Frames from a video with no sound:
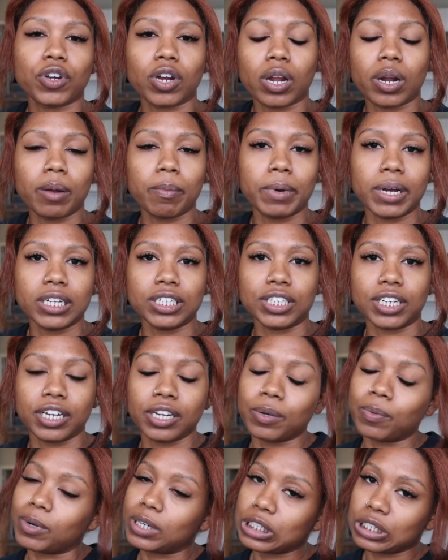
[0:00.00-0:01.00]
you're on a budget
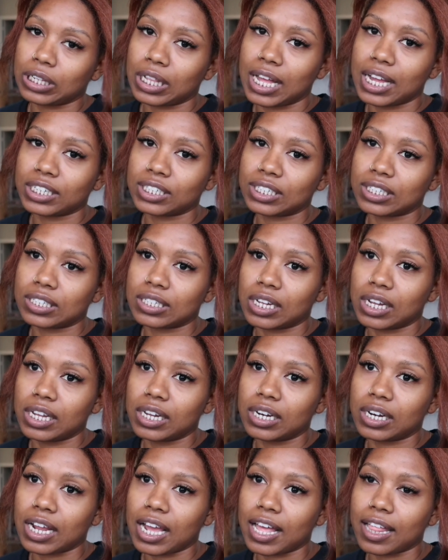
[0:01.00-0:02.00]
and you want your lashes
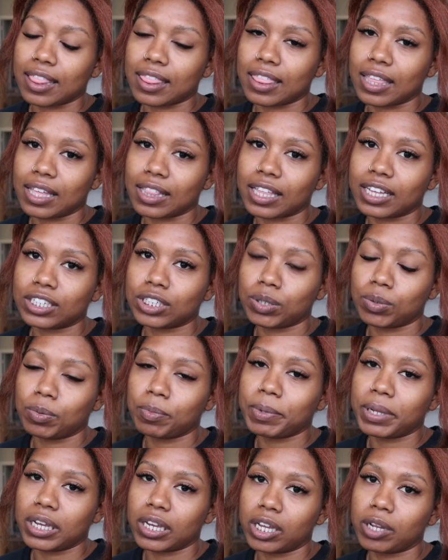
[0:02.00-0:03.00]
done, I think that she
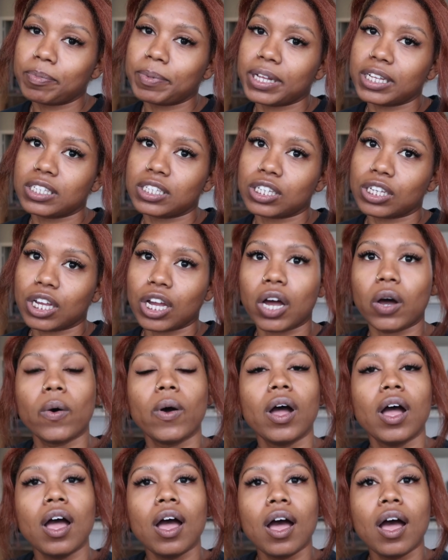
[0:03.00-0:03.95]
would be a good place to go.